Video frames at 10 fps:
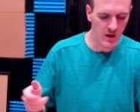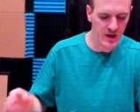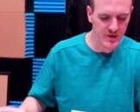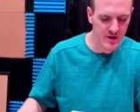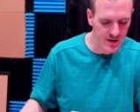
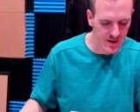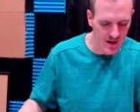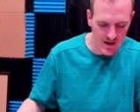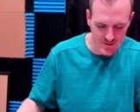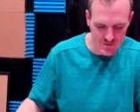And
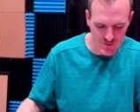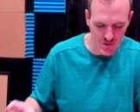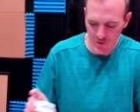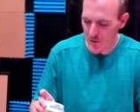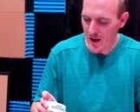then I
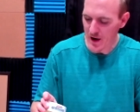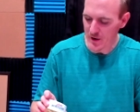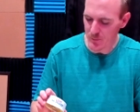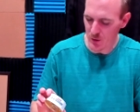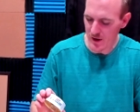don't know how
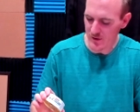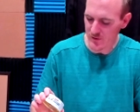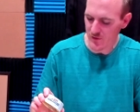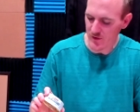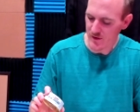to
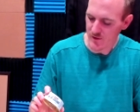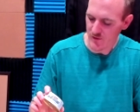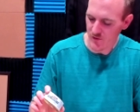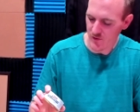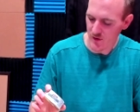pronounce
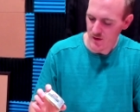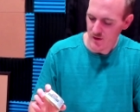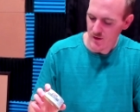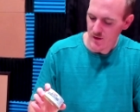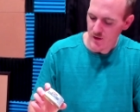this.
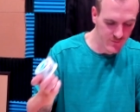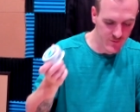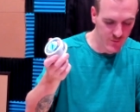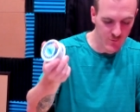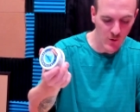
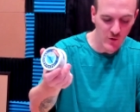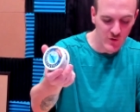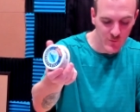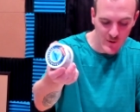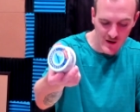
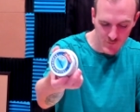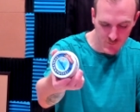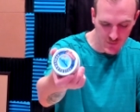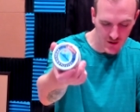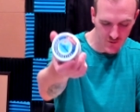
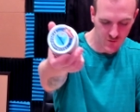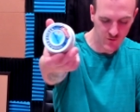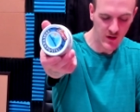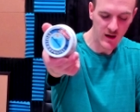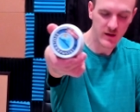
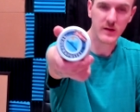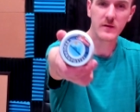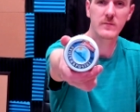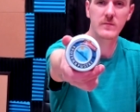Svolvepastai.